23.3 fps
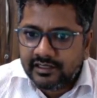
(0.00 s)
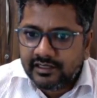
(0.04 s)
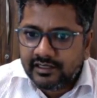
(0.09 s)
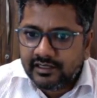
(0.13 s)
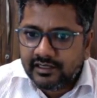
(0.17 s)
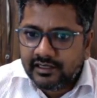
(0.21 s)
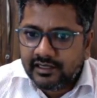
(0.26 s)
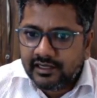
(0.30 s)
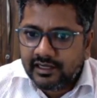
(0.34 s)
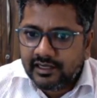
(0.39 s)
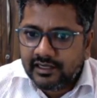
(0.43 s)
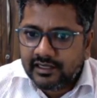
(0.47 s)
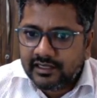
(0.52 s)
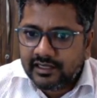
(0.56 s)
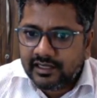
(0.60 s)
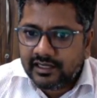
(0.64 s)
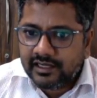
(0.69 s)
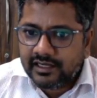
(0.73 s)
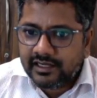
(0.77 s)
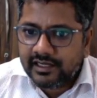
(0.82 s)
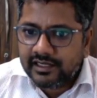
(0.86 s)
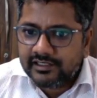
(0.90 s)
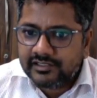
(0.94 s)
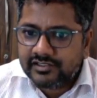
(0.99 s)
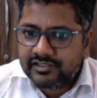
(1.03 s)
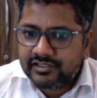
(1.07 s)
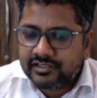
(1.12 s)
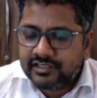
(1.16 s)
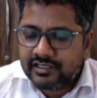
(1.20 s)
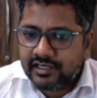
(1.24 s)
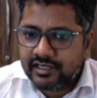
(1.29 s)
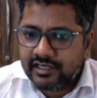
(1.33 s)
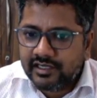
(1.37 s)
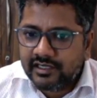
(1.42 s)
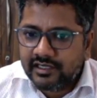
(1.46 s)
delta
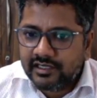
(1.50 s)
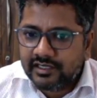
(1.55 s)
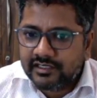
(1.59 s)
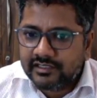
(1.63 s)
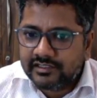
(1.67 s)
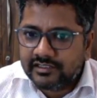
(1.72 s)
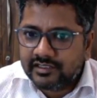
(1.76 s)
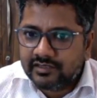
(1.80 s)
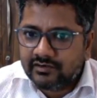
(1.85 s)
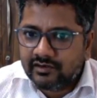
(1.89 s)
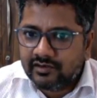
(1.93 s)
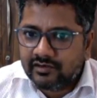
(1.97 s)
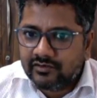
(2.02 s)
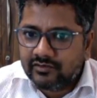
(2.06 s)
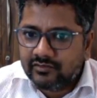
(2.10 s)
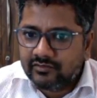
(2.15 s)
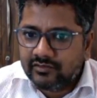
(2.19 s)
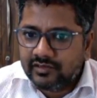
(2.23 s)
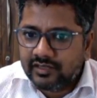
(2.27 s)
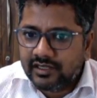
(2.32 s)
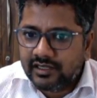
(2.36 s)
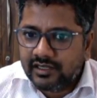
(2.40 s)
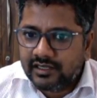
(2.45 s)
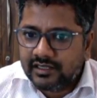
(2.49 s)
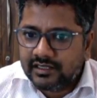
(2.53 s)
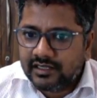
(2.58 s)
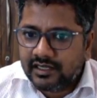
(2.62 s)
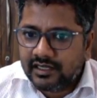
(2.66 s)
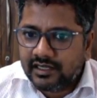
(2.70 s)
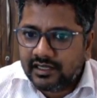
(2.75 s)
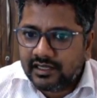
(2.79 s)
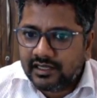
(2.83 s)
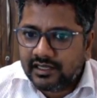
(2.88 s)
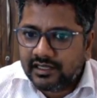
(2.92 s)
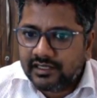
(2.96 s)
H3 is equal to
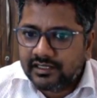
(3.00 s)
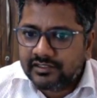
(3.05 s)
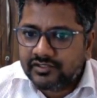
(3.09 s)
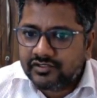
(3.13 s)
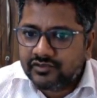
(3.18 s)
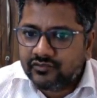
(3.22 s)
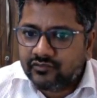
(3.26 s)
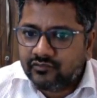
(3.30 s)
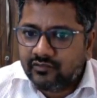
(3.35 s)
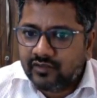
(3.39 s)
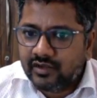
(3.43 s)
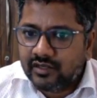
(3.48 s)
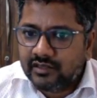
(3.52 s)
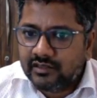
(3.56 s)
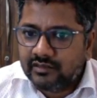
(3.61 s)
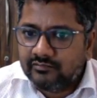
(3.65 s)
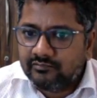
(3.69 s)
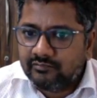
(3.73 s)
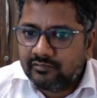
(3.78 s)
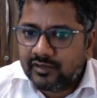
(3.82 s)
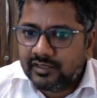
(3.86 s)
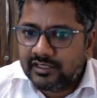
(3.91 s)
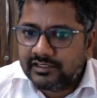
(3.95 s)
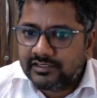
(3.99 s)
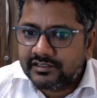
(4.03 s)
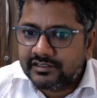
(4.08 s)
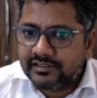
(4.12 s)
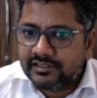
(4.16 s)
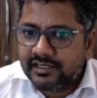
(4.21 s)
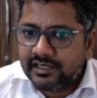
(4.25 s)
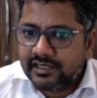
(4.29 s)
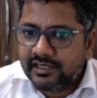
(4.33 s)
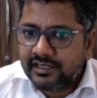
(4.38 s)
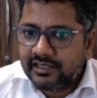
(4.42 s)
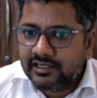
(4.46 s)
delta H1 plus
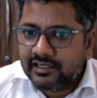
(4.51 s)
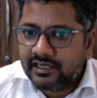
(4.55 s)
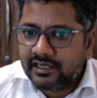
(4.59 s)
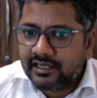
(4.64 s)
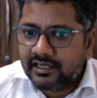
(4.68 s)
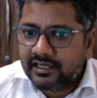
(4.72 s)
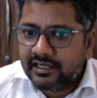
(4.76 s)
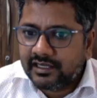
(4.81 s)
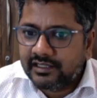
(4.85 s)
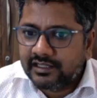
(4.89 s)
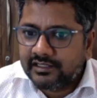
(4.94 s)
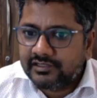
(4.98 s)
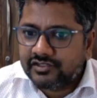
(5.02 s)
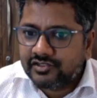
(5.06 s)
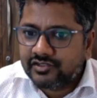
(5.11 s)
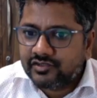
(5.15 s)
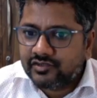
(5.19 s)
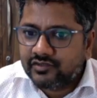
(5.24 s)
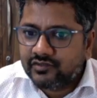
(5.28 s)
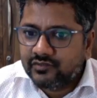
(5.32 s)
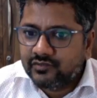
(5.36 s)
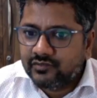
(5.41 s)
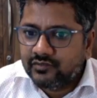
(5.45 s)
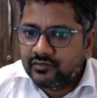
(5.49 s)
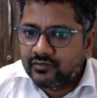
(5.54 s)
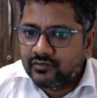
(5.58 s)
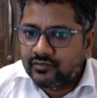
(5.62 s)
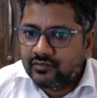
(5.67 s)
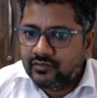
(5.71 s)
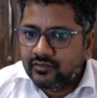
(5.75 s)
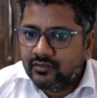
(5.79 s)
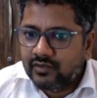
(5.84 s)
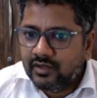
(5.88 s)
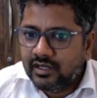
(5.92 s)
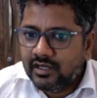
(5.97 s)
delta
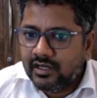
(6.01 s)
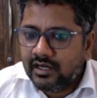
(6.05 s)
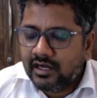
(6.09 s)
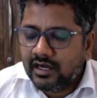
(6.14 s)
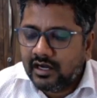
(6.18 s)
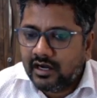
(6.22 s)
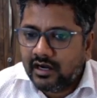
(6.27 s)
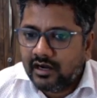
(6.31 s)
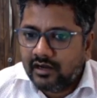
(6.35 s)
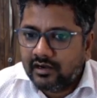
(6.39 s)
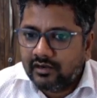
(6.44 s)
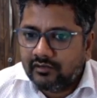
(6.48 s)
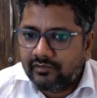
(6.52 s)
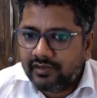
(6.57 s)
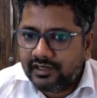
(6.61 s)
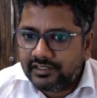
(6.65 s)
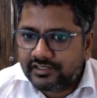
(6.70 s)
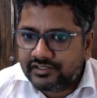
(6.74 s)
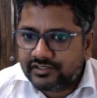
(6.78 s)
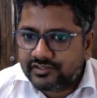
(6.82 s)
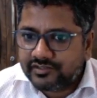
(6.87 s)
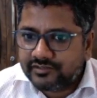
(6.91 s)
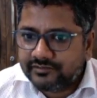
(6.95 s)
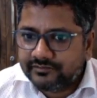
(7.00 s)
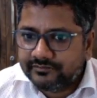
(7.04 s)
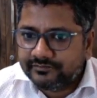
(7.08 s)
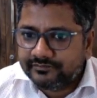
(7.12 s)
H2 always.